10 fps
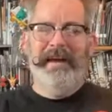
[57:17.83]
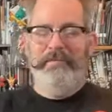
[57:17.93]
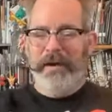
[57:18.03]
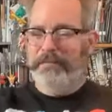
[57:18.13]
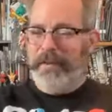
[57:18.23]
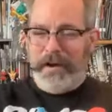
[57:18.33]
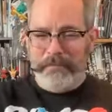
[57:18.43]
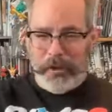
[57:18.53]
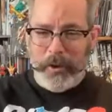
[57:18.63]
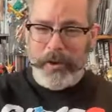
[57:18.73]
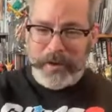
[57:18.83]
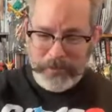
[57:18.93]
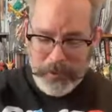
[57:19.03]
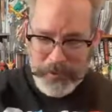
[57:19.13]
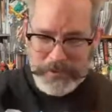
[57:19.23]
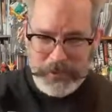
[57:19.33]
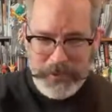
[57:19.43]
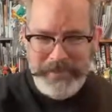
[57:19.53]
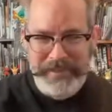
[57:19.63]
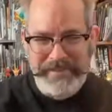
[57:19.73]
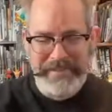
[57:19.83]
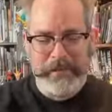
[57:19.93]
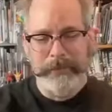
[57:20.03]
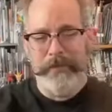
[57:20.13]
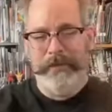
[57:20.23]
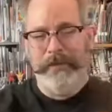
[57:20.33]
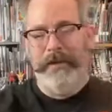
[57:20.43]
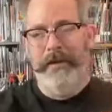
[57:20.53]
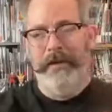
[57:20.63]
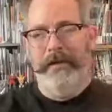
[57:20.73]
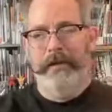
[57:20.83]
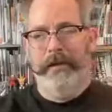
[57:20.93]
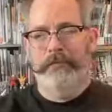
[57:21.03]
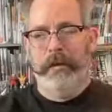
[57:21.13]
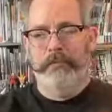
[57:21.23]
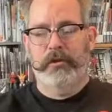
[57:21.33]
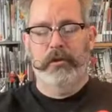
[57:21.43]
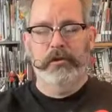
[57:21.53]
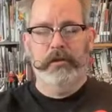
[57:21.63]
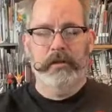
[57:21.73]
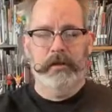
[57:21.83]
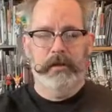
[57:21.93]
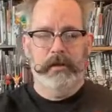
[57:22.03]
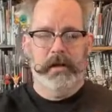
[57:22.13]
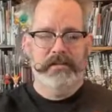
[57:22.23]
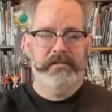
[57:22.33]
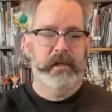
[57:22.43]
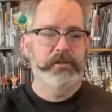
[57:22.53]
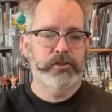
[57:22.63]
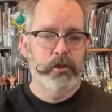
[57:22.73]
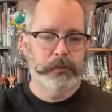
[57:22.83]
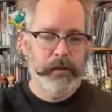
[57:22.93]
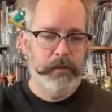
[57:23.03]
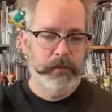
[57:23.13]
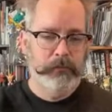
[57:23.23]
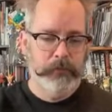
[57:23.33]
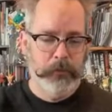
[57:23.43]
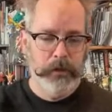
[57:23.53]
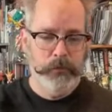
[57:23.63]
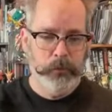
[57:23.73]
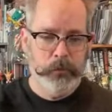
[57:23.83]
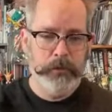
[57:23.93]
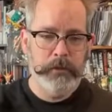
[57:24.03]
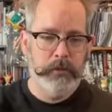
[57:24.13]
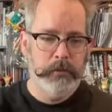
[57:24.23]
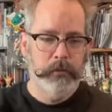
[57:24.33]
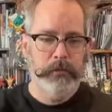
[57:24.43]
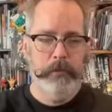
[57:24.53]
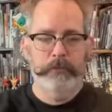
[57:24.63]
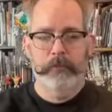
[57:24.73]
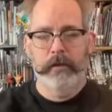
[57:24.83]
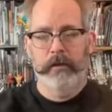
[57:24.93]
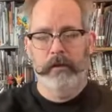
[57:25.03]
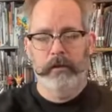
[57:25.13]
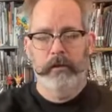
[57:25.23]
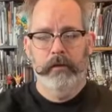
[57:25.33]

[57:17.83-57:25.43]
Yeah, I'm always working on something. I'm currently a sideshow painter for Unruly. You can look up me there.